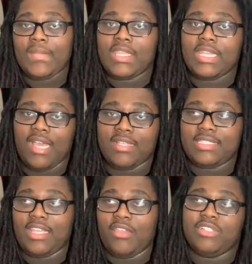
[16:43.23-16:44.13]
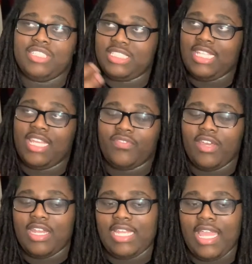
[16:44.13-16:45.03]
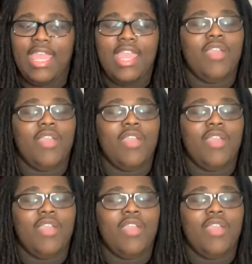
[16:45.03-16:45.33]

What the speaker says: You know what I'm saying? Was she satisfied or not?